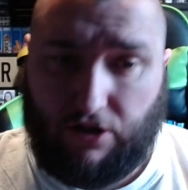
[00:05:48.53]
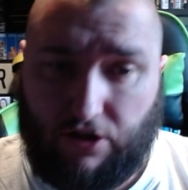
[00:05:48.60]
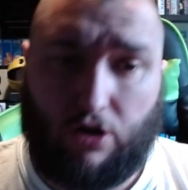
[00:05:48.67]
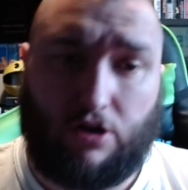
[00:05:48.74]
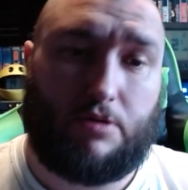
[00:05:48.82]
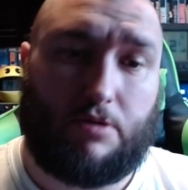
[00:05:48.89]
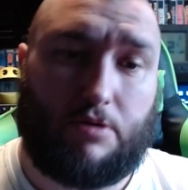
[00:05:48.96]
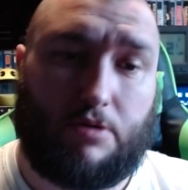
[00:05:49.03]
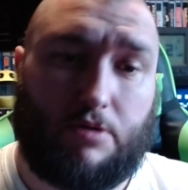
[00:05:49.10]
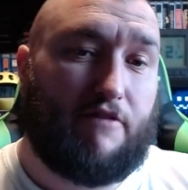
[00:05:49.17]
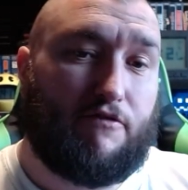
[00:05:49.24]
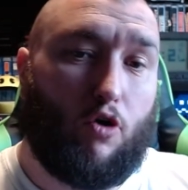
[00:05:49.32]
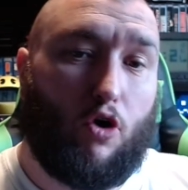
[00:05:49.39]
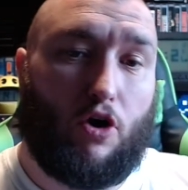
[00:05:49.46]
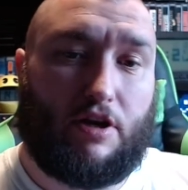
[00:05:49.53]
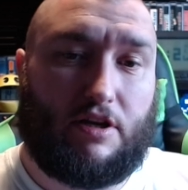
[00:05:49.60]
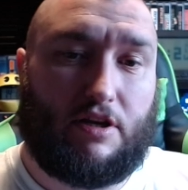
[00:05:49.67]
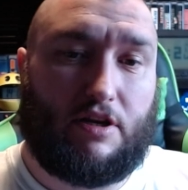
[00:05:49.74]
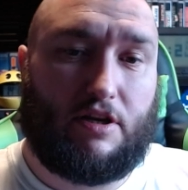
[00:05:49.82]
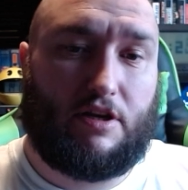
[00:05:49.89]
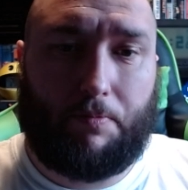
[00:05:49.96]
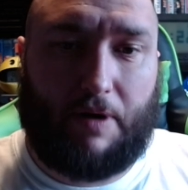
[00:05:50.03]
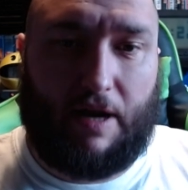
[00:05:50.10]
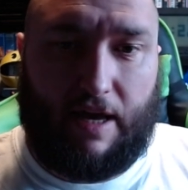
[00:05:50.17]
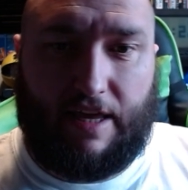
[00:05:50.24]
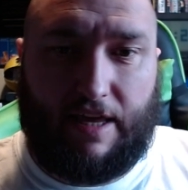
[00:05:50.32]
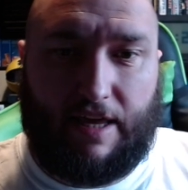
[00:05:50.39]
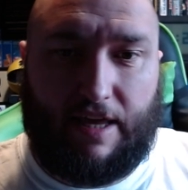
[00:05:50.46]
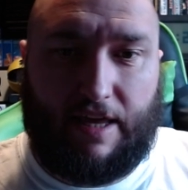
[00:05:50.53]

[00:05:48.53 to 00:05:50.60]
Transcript: item, therefore I couldn't play the game